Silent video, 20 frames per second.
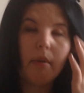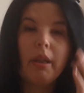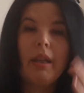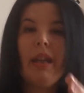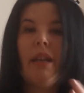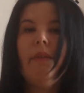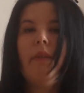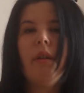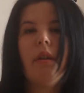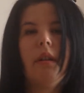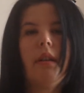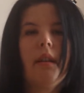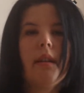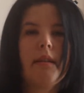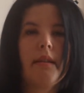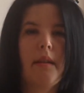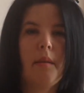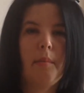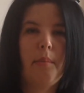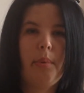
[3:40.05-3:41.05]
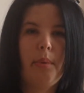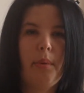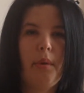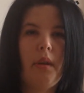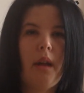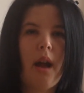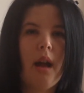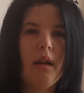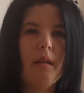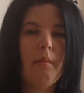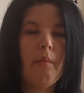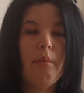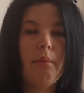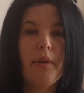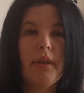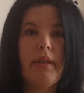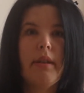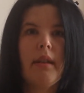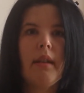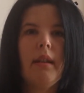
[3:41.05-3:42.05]
Give you an example.
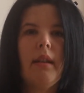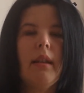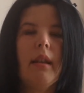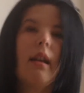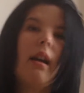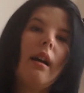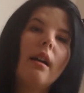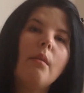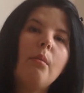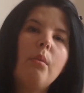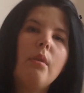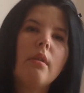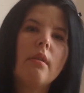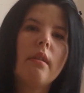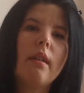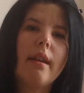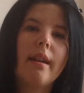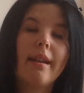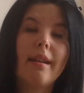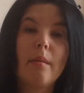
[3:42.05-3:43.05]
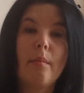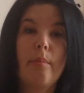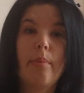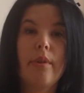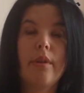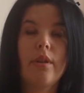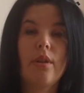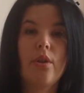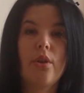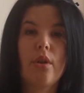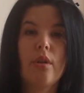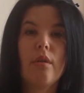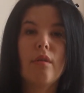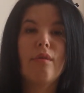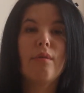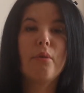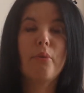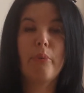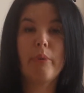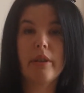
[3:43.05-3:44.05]
Recently I won a competition
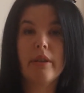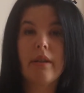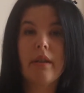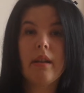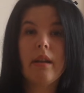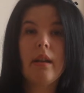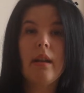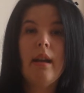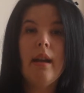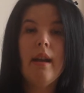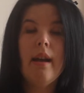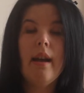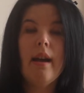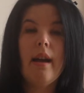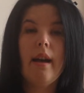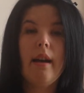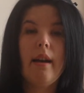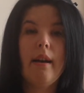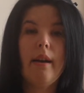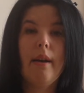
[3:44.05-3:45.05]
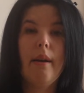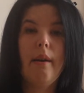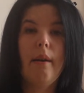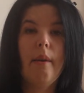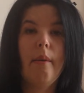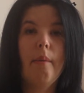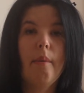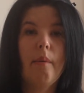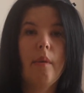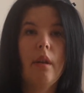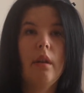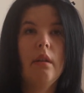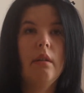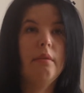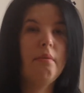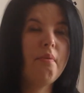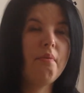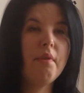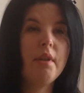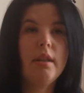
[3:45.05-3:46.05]
on Twitter, a
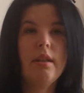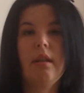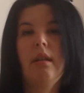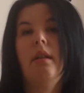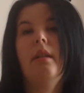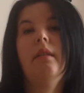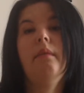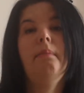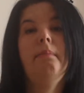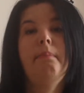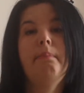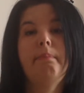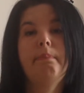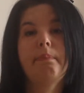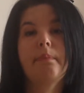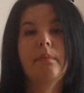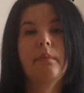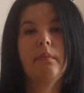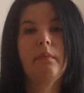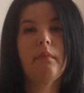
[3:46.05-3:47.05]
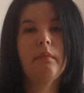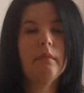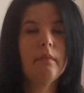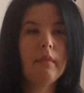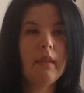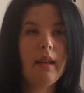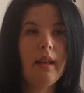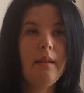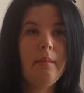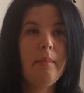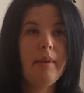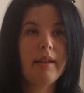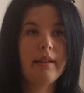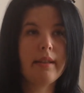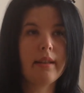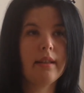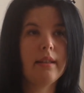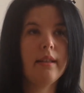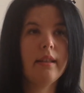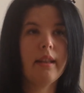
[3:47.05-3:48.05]
free dinner. And
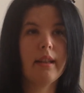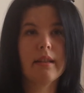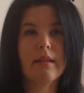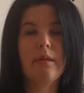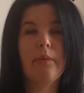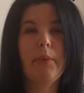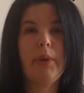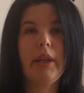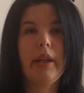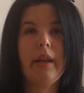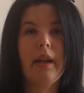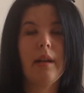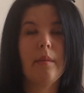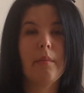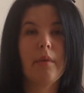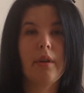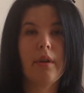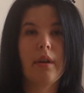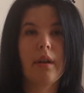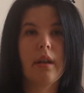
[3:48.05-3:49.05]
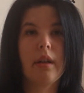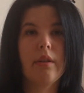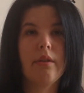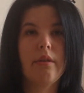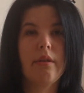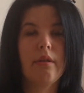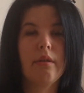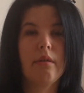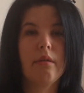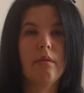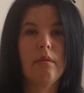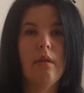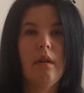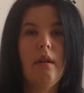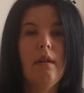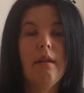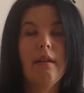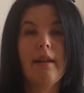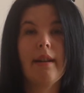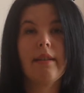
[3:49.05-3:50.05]
basically next week I'm going to
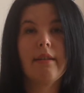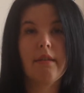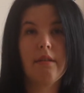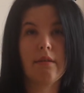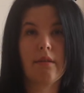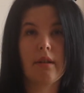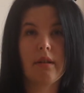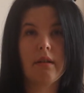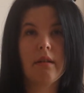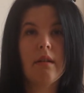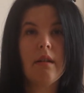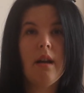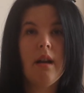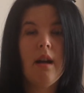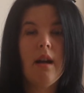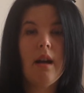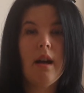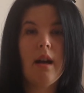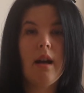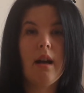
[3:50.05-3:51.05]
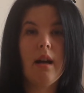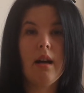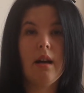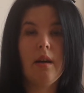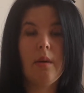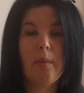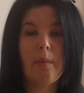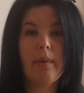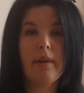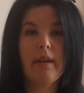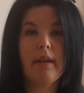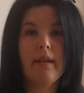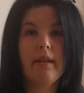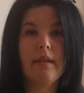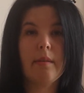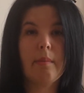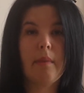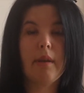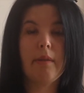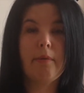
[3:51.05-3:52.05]
a restaurant
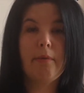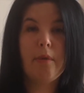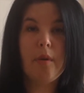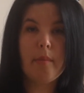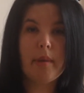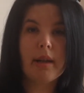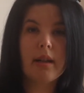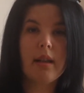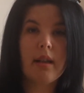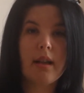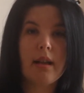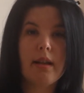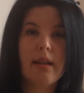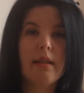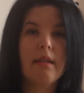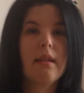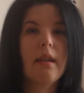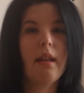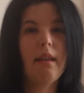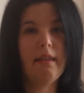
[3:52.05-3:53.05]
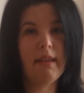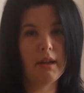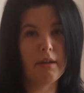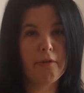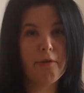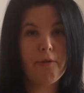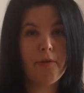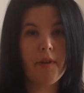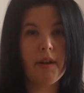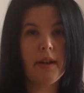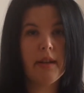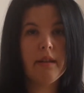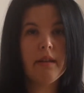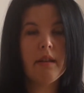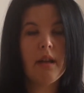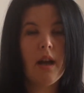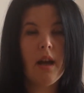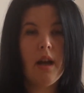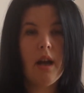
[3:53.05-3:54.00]
with my former client and now friend